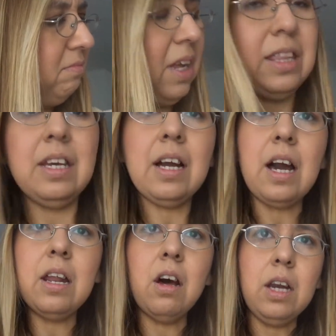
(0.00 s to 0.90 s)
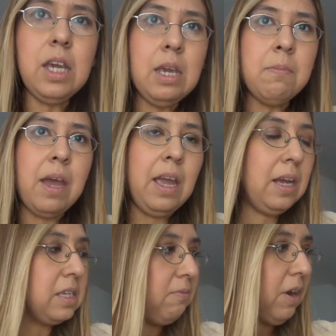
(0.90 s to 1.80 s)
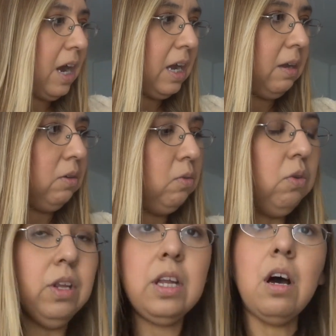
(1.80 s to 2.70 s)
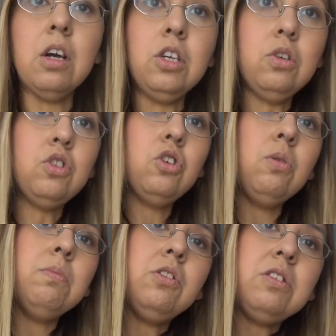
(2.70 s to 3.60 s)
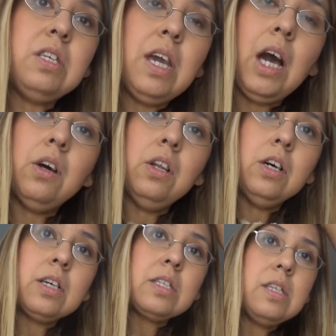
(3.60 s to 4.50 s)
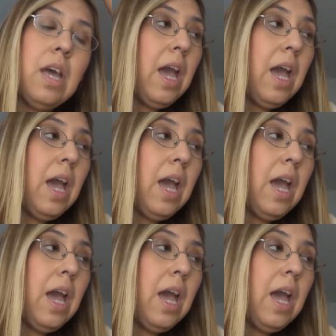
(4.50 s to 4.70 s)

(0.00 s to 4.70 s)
I think I got it on eBay because I googled it on YouTube to see how it looks